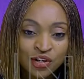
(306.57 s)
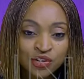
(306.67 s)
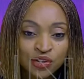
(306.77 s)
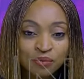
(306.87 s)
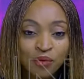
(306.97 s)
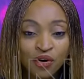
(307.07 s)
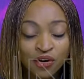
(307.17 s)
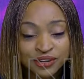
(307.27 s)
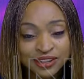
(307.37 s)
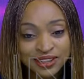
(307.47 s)
So the more
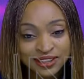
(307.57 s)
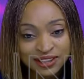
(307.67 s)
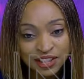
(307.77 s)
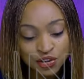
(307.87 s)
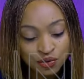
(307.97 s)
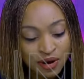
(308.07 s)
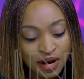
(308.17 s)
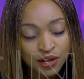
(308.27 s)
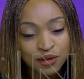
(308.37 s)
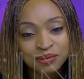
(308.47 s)
consistent you
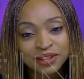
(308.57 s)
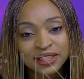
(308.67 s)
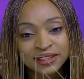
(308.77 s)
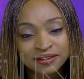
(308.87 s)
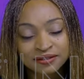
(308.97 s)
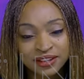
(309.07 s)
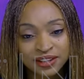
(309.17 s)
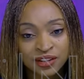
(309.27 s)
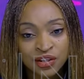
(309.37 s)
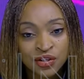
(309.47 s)
are
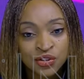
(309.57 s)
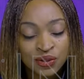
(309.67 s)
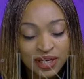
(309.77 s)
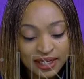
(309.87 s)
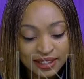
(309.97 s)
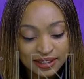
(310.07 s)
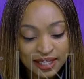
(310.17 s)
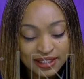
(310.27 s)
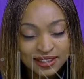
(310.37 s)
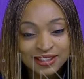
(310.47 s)
cumulatively. So like I
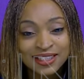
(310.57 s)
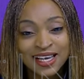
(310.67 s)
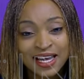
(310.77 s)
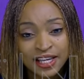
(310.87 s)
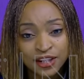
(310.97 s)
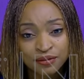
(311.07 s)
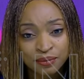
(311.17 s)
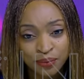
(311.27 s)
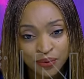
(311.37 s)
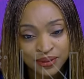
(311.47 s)
said, this is the eighth
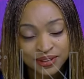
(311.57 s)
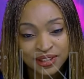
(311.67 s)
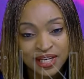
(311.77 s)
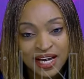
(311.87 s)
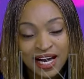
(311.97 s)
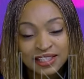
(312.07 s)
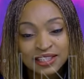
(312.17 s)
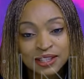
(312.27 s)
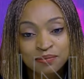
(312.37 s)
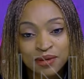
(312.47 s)
report, and
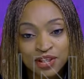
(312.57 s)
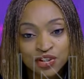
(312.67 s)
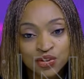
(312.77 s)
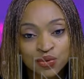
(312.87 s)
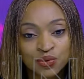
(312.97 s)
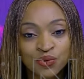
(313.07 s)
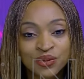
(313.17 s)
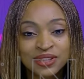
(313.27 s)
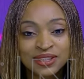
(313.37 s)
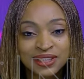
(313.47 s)
it speaks to
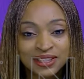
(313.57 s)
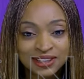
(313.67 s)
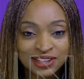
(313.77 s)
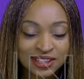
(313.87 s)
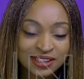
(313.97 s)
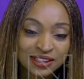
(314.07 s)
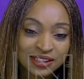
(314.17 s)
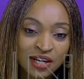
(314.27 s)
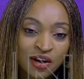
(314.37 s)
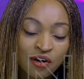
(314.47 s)
the
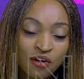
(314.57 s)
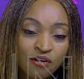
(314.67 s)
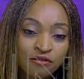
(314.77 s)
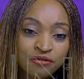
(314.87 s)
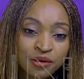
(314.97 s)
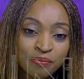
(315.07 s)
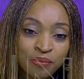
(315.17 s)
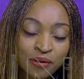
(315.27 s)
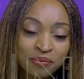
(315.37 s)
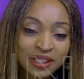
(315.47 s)
diligence of the
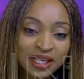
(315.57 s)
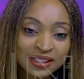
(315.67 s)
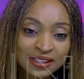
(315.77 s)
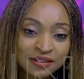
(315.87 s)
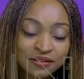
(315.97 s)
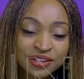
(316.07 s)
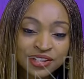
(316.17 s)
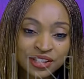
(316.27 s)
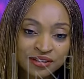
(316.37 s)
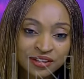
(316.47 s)
public and civil
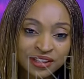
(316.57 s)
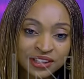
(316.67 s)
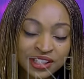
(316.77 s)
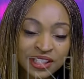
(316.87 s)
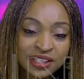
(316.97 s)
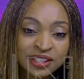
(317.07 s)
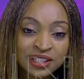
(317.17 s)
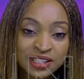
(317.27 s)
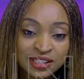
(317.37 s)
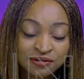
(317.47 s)
servants in
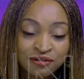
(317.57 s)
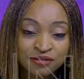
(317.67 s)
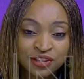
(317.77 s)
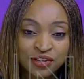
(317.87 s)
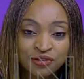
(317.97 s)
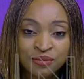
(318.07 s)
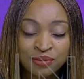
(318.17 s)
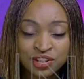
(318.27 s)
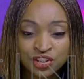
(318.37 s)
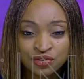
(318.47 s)
these 53
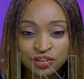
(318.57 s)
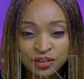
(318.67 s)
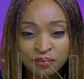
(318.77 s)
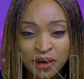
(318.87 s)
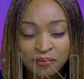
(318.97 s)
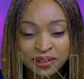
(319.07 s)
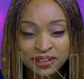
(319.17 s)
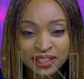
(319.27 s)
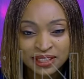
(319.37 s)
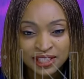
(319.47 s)
ministries,
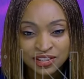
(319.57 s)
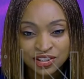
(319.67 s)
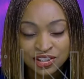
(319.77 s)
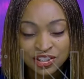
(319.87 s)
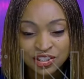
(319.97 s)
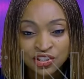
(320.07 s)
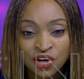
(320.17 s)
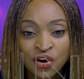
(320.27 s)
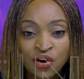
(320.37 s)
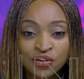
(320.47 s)
departments, and agencies
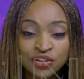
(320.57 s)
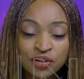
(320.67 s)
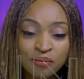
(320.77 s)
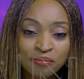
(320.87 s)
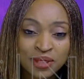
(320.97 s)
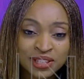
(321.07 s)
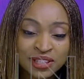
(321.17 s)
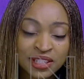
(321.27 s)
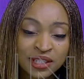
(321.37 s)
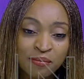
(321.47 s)
on
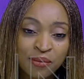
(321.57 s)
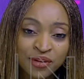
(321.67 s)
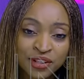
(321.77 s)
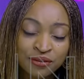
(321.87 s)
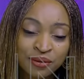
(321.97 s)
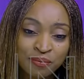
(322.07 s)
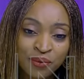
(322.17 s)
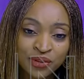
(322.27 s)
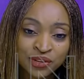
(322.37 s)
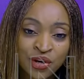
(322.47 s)
submitting a monthly
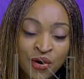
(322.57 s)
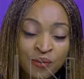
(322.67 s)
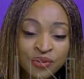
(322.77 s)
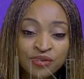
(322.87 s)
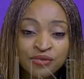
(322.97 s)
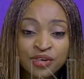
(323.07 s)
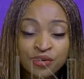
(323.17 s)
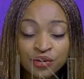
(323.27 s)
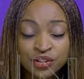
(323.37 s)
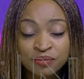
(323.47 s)
report with a
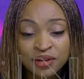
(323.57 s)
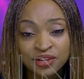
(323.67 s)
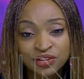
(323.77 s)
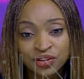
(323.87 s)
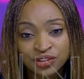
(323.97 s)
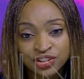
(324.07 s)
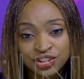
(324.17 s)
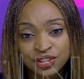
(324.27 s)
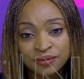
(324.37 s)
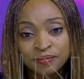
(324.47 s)
rigorous
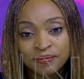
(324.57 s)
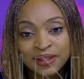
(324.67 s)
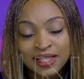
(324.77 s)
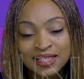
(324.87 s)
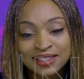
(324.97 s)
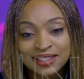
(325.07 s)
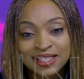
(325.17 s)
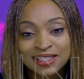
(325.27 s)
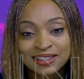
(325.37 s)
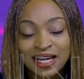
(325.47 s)
methodology that
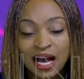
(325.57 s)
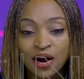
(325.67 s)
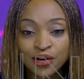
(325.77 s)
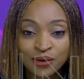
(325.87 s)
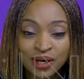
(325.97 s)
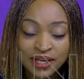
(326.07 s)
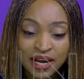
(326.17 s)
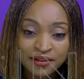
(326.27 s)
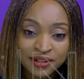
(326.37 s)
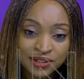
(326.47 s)
says how are you
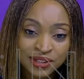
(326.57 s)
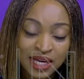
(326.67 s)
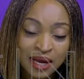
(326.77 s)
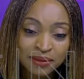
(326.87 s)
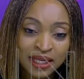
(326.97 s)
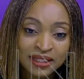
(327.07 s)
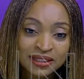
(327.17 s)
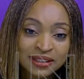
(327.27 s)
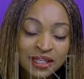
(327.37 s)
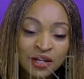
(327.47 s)
adhering to
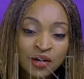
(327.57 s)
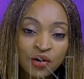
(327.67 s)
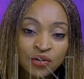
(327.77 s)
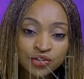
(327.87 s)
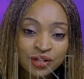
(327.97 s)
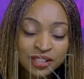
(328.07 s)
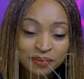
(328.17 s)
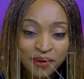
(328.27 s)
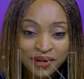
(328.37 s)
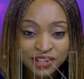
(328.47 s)
timelines, on
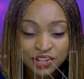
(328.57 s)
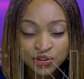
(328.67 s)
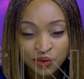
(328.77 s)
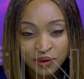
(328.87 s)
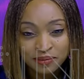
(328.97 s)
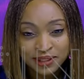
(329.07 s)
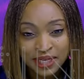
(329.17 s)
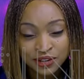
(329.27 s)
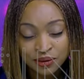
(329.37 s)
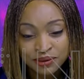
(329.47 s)
transparency, is your
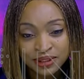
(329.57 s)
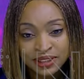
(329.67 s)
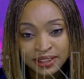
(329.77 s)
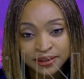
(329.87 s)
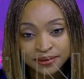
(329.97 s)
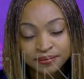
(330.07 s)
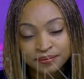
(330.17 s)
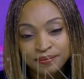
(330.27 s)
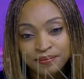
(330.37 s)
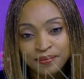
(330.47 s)
website up to date,
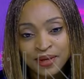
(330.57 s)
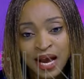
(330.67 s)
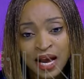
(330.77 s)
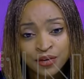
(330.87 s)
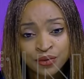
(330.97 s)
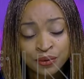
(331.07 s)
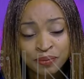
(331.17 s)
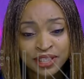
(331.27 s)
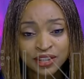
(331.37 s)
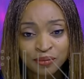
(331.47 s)
are you
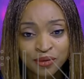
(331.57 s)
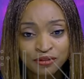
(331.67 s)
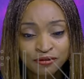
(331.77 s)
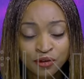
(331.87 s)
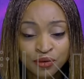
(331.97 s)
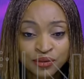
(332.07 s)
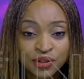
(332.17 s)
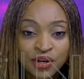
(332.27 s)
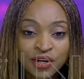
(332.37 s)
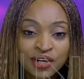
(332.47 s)
picking up your phone
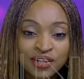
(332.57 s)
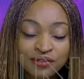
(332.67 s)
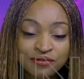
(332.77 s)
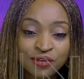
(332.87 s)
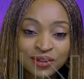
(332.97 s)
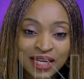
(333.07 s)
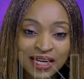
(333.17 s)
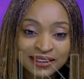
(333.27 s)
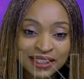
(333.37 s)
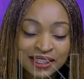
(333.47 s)
uh, the phone
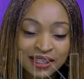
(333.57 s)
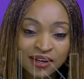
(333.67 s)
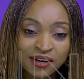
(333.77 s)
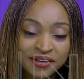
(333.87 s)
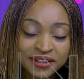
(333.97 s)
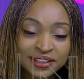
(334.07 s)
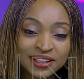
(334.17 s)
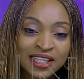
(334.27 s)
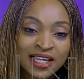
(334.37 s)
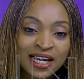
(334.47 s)
lines, are they current?